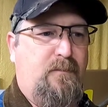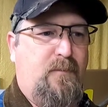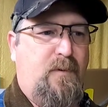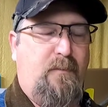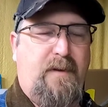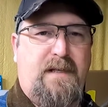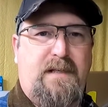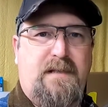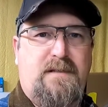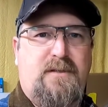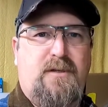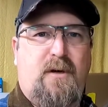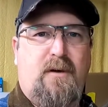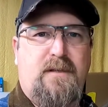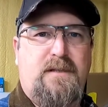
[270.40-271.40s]
when we
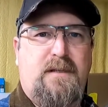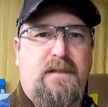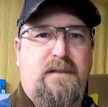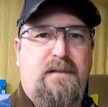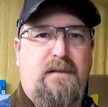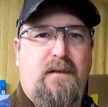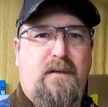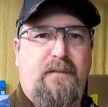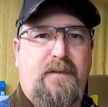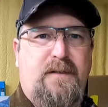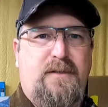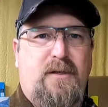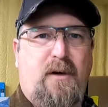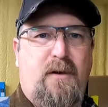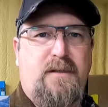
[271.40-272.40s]
discharged it on the
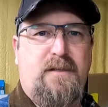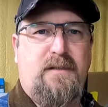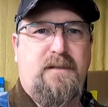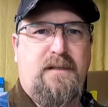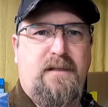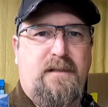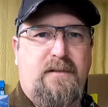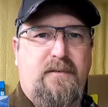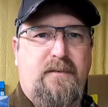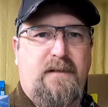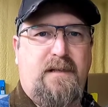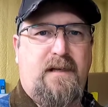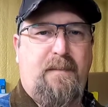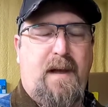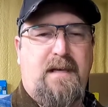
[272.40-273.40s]
charger to do
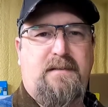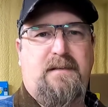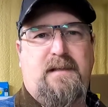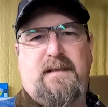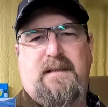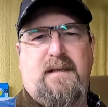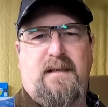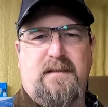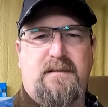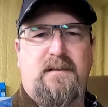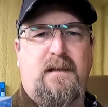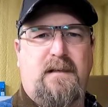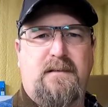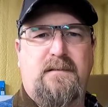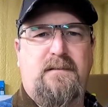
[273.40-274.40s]
a capacity test,
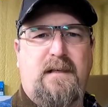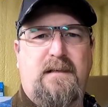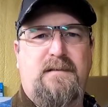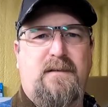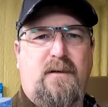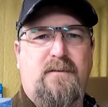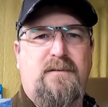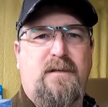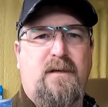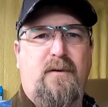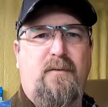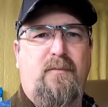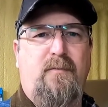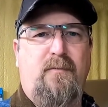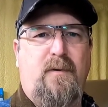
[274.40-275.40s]
that's, that's
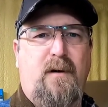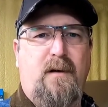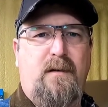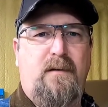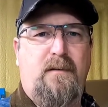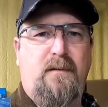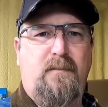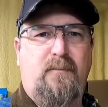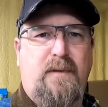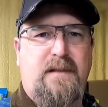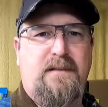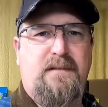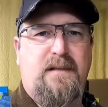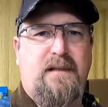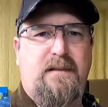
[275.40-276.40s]
also what we
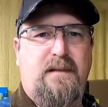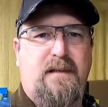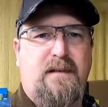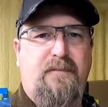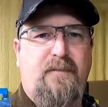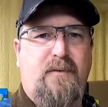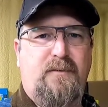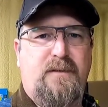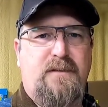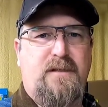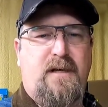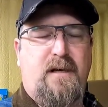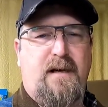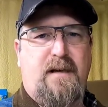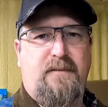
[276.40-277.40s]
had set the voltage
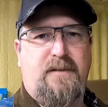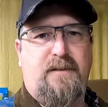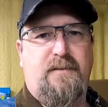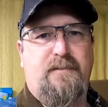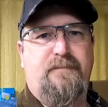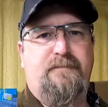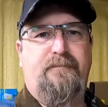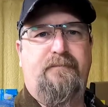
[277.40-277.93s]
cutout to.